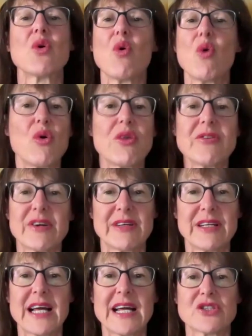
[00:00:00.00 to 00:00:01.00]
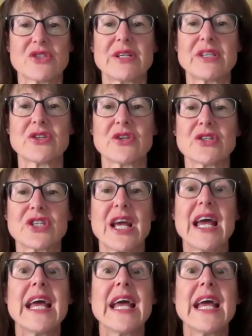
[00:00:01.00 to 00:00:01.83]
all the very latest research